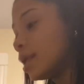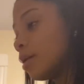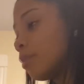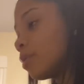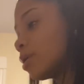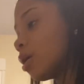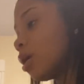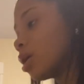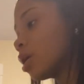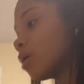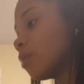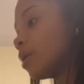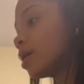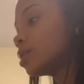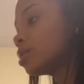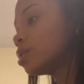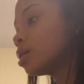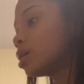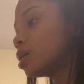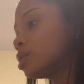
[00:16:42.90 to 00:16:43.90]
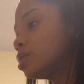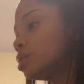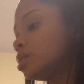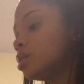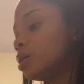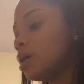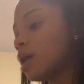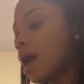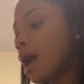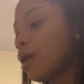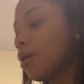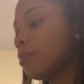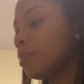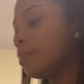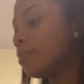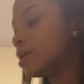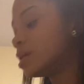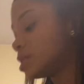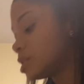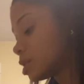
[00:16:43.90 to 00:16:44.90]
when the other one done, I'm gonna be
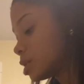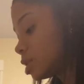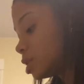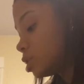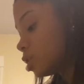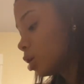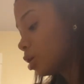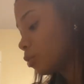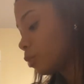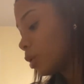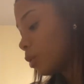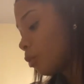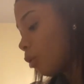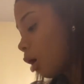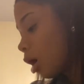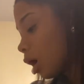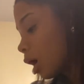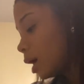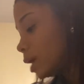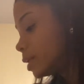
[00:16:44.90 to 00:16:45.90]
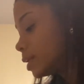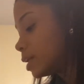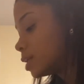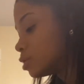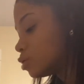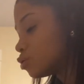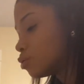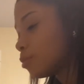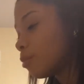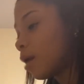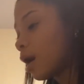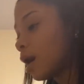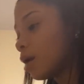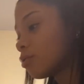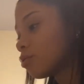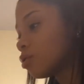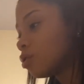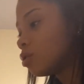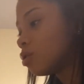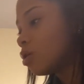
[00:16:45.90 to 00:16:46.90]
basically done with work. And then
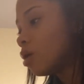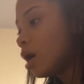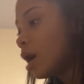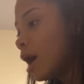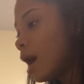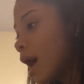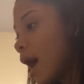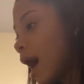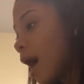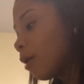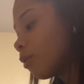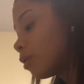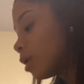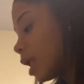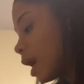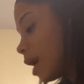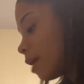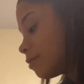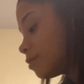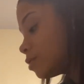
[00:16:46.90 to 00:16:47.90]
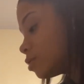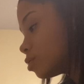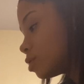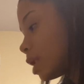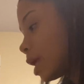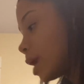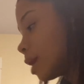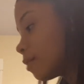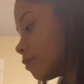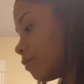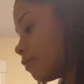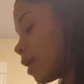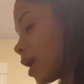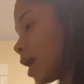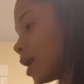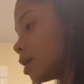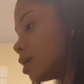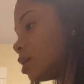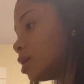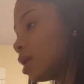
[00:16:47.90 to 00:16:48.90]
tomorrow, I will have to like
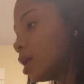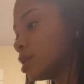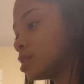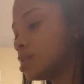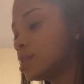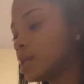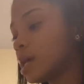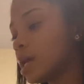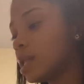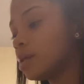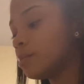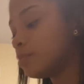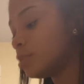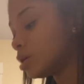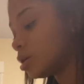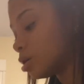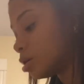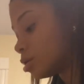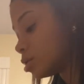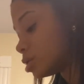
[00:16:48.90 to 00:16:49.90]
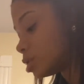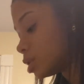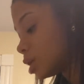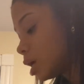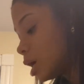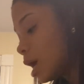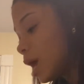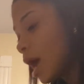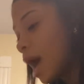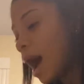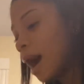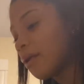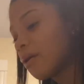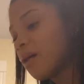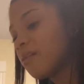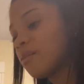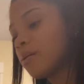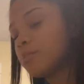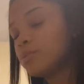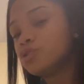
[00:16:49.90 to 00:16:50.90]
dry iron it and style it because I don't
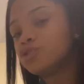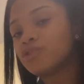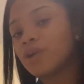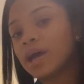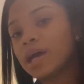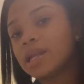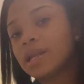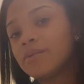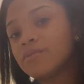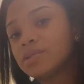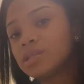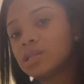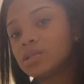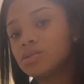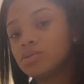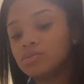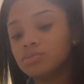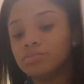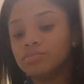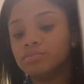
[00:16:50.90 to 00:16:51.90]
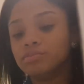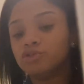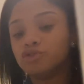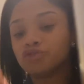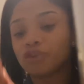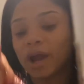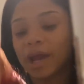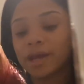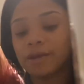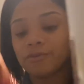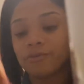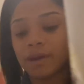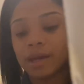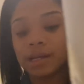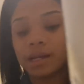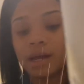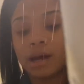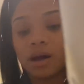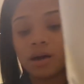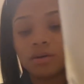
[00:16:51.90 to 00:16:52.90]
have a blow dryer and everything to dry it right
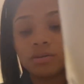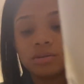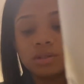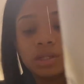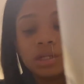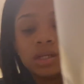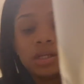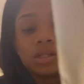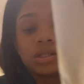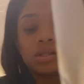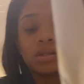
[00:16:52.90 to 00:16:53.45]
now. So